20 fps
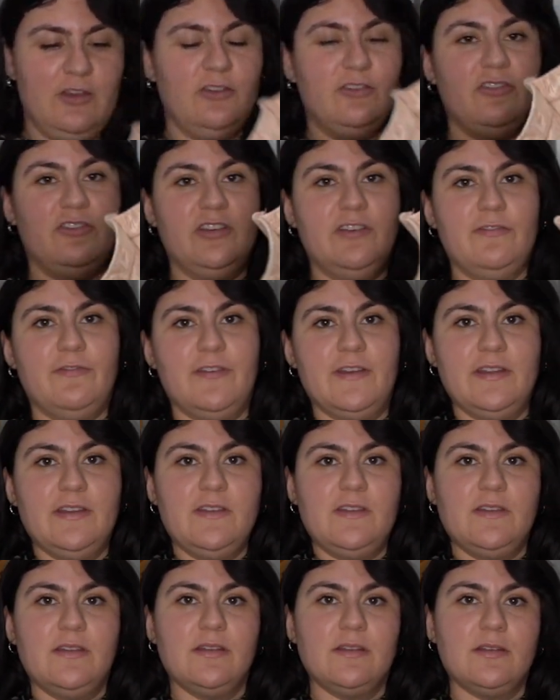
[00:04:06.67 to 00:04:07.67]
She
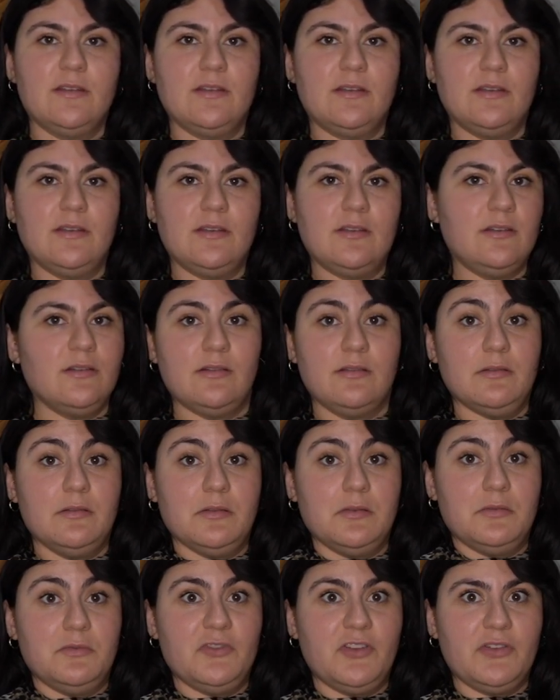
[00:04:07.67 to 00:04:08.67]
fits
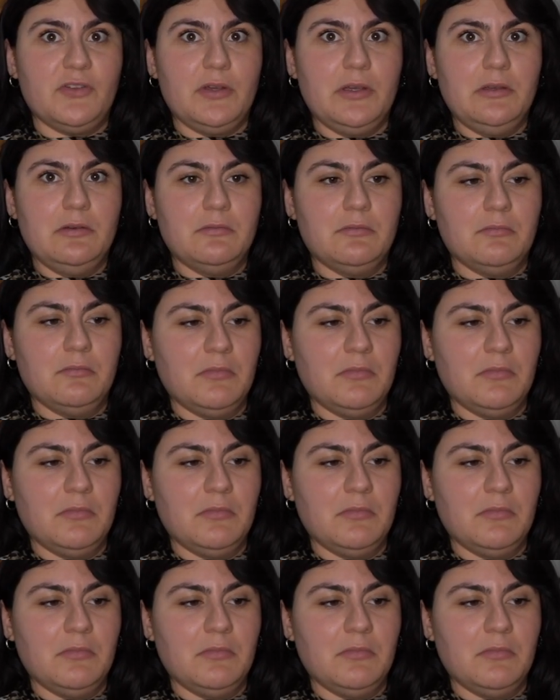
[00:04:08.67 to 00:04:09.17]
just good.